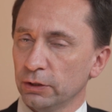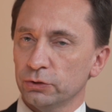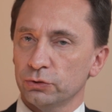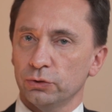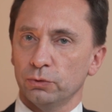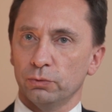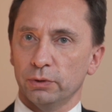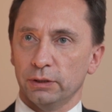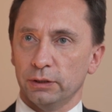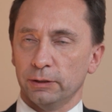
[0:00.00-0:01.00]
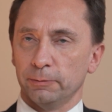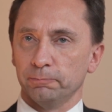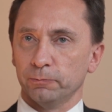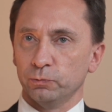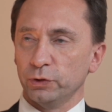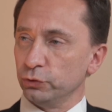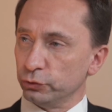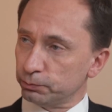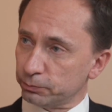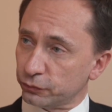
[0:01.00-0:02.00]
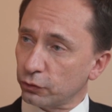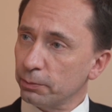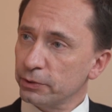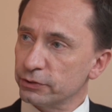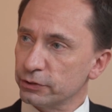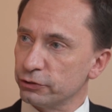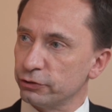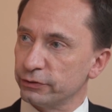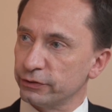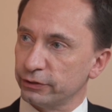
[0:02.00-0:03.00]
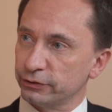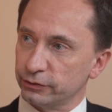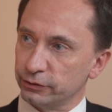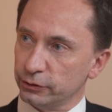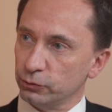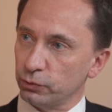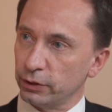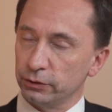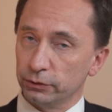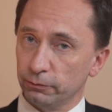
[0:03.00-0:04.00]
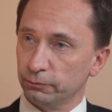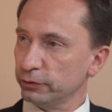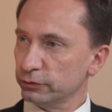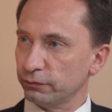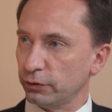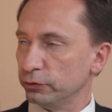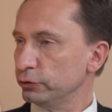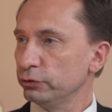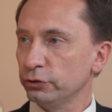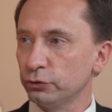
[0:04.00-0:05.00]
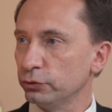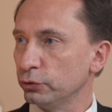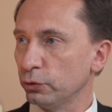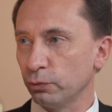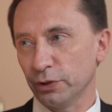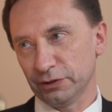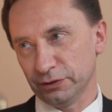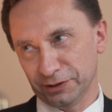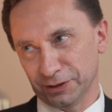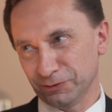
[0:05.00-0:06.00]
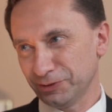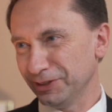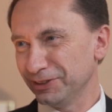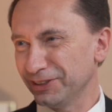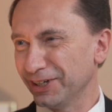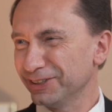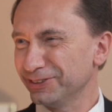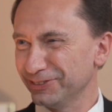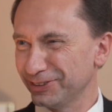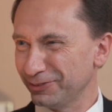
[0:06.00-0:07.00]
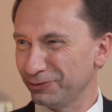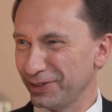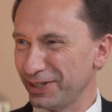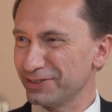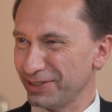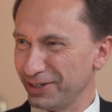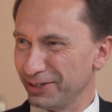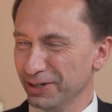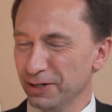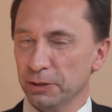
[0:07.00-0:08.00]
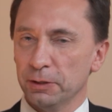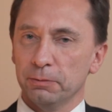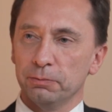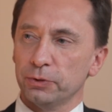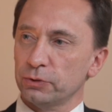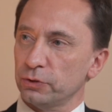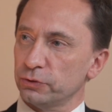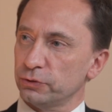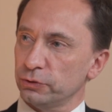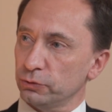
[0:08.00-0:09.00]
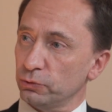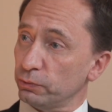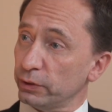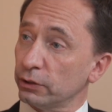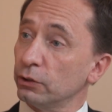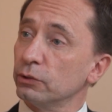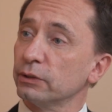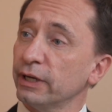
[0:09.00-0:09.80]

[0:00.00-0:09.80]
So when you're performing a surgery such as this one, First of all, you need to know where the nerves and the arteries and veins are, because you don't want to